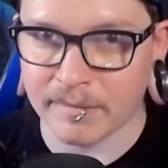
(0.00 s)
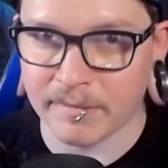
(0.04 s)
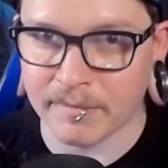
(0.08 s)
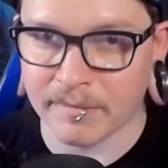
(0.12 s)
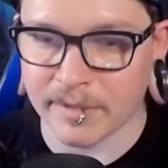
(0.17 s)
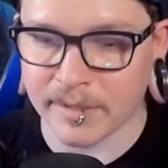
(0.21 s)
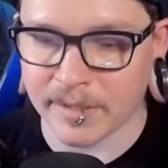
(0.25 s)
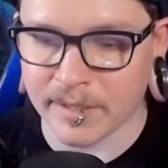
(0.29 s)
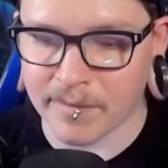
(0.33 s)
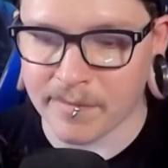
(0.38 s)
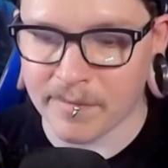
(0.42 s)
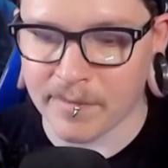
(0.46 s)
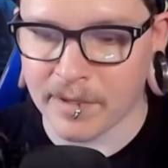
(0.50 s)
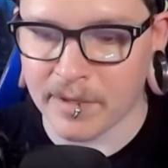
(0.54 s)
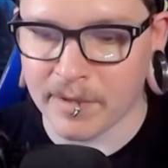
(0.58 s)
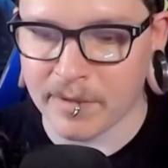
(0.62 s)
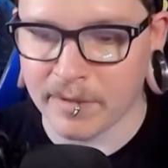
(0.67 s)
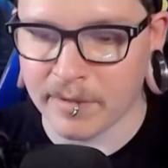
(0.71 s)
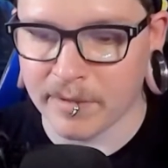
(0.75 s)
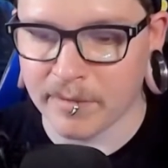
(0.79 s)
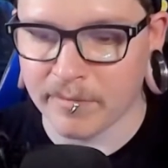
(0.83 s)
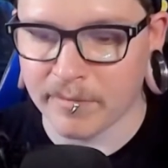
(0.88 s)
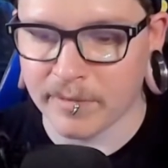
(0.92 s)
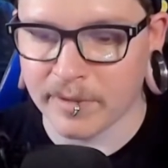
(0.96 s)
The stuff that you
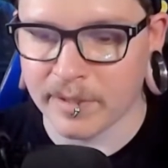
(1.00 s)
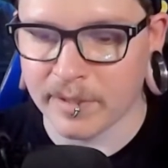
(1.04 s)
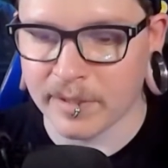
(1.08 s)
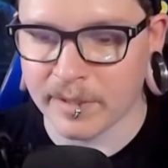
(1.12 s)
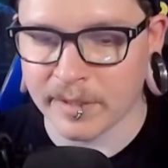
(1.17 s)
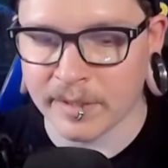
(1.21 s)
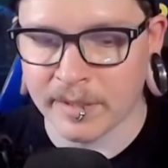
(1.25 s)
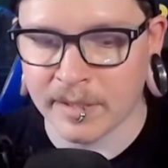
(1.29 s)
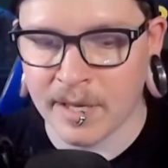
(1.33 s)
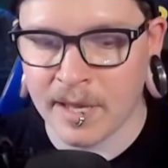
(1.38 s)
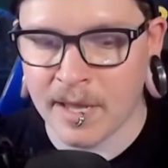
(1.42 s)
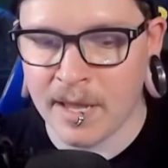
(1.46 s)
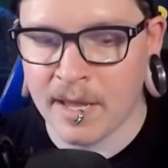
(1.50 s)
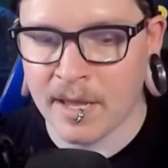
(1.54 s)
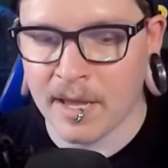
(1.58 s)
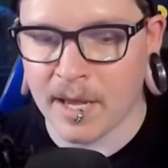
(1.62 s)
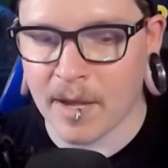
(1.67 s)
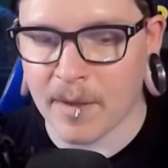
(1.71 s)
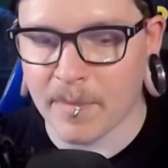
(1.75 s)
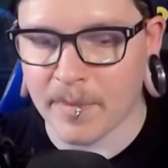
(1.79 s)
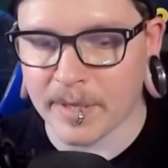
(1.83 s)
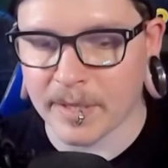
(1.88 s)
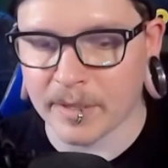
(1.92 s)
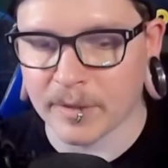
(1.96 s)
can do with this.
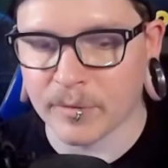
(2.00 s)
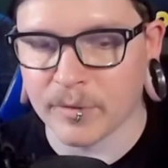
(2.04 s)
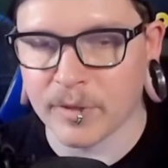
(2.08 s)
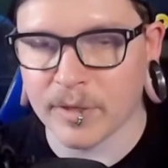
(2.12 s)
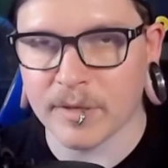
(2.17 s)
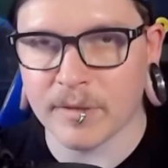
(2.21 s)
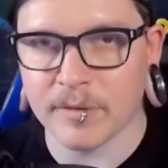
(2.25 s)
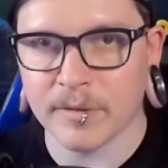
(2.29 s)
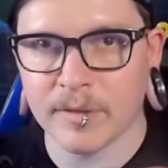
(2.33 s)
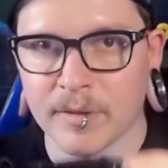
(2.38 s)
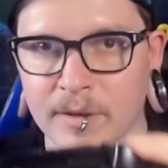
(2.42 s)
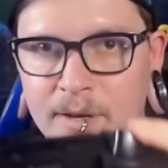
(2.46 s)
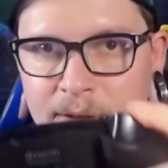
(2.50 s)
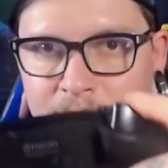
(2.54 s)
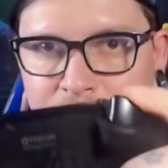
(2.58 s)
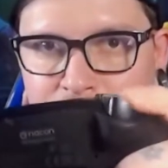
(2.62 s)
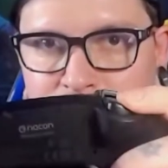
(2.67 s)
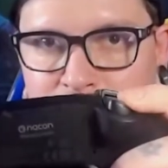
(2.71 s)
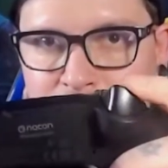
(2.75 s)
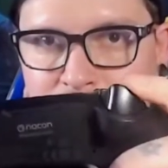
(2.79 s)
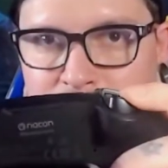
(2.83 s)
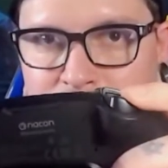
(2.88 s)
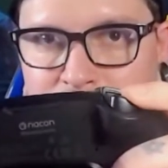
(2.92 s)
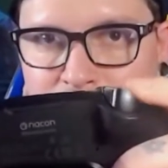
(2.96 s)
I mean, the triggers don't have
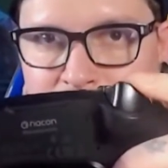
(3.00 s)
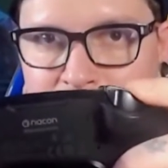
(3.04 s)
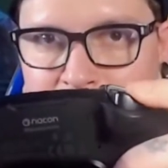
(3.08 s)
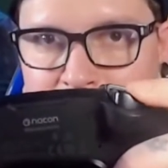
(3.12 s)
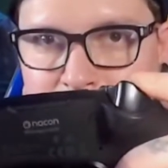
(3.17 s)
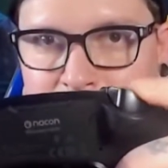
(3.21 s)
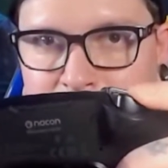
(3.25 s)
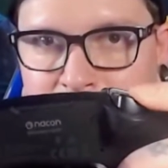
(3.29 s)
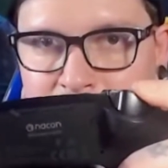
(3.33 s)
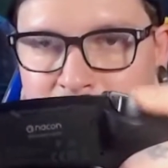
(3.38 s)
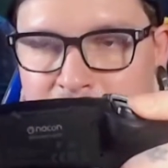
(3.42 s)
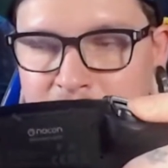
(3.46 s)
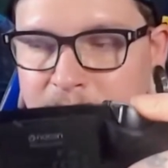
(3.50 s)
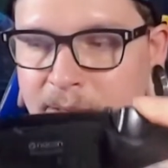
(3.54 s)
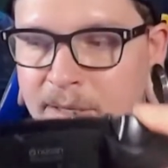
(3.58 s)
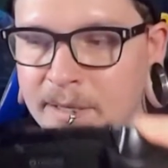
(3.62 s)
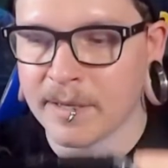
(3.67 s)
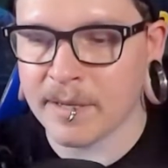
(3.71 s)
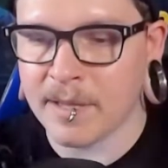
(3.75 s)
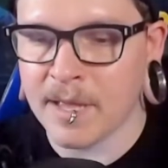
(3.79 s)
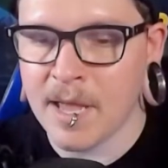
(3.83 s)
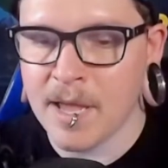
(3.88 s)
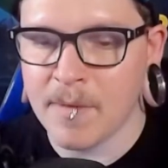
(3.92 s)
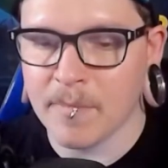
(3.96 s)
trigger stops or
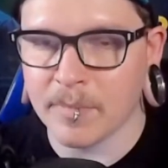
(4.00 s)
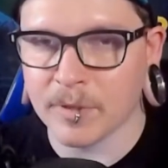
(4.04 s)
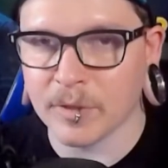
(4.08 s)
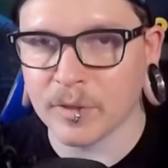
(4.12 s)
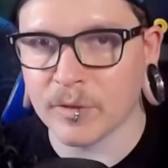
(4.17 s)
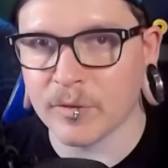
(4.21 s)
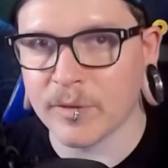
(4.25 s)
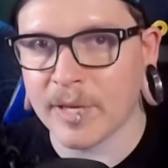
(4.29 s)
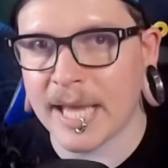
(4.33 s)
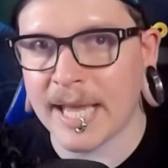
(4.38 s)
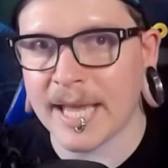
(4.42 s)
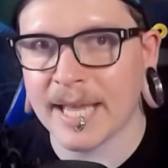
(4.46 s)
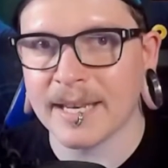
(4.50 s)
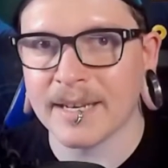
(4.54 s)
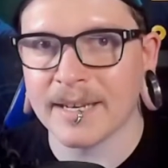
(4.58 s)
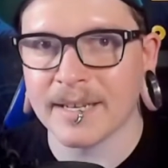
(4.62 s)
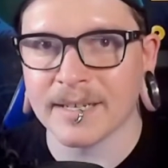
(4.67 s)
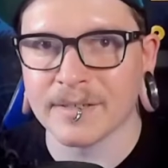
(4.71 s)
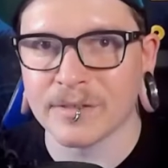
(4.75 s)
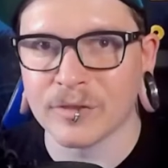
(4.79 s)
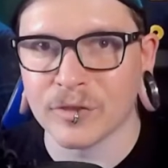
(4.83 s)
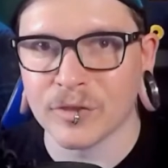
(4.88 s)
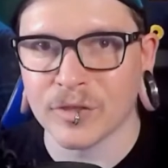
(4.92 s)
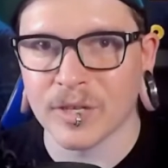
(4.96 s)
anything, but you can
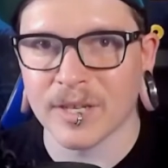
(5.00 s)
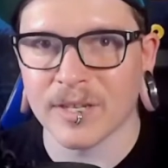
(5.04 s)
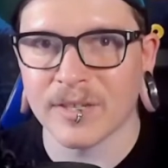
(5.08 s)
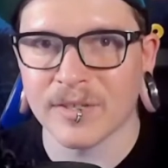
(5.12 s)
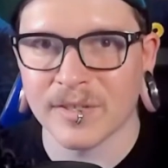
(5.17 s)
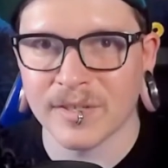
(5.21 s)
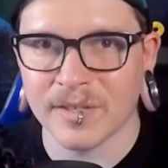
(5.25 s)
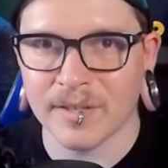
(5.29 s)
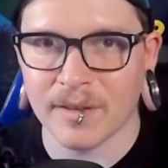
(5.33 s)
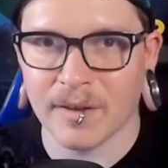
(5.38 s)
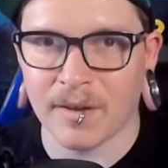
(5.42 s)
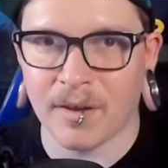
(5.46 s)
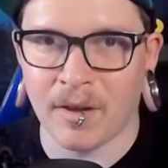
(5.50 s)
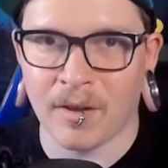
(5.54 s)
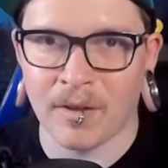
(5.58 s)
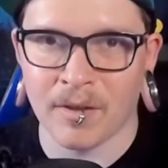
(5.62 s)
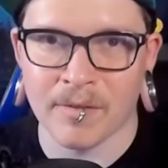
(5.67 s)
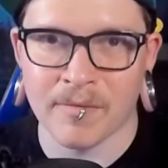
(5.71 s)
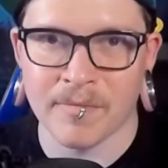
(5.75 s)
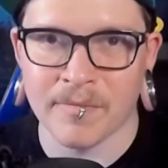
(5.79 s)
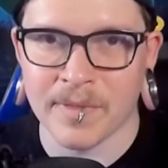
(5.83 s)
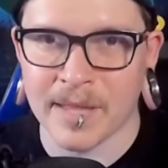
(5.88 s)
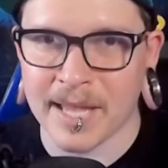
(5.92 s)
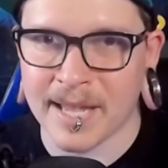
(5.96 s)
adjust
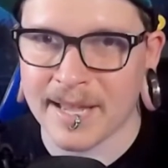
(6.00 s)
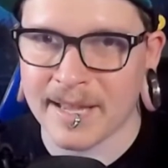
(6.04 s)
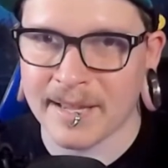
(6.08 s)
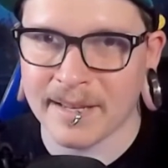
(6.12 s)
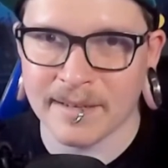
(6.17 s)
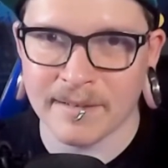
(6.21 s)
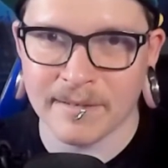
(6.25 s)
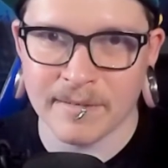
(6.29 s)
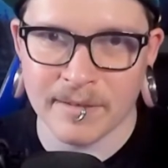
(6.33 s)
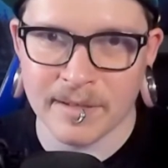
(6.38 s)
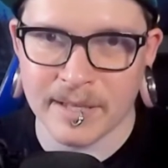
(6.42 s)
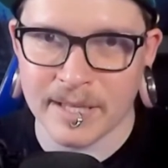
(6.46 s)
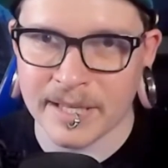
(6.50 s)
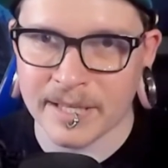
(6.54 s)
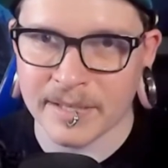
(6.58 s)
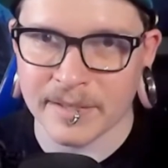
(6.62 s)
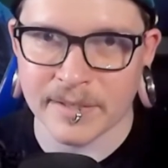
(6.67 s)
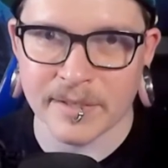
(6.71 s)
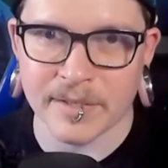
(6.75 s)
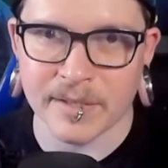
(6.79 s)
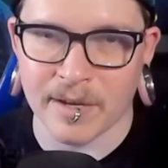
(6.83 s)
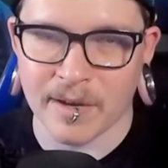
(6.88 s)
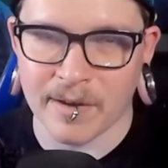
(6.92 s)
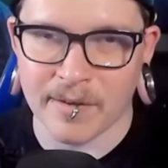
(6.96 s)
all of that in
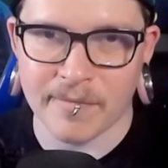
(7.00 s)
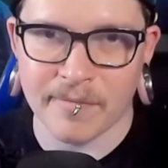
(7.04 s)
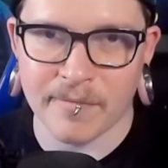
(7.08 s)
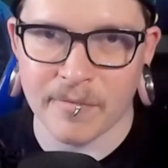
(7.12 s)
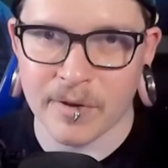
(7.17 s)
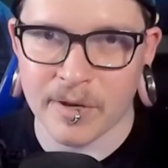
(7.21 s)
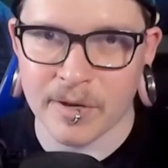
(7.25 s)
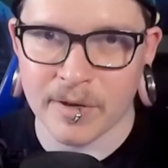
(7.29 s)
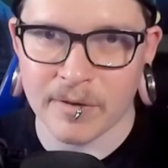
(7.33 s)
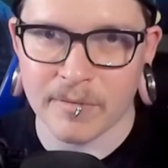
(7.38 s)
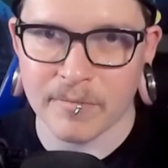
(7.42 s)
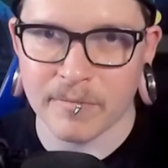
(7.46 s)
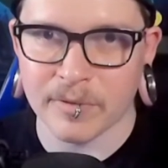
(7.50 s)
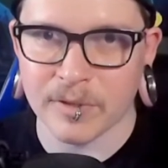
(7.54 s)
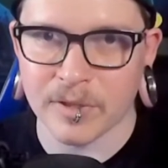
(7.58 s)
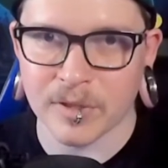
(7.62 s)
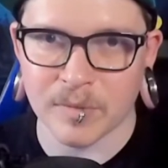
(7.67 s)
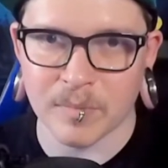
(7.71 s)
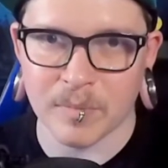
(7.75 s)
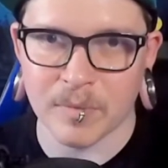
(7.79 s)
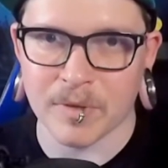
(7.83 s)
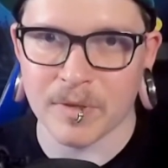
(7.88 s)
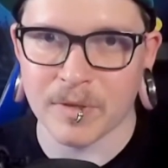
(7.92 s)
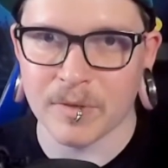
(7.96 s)
software, which
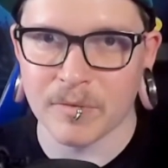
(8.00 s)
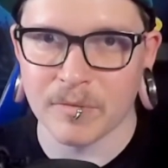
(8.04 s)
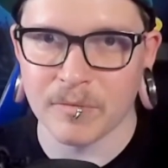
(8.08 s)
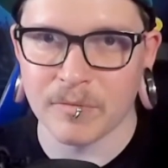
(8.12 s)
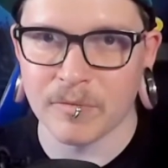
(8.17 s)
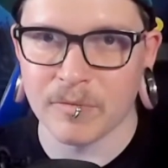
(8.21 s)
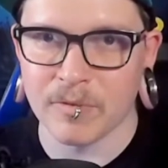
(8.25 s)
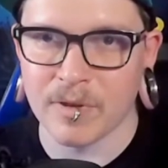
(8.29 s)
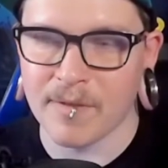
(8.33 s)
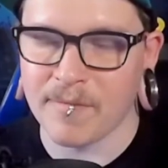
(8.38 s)
is pretty cool.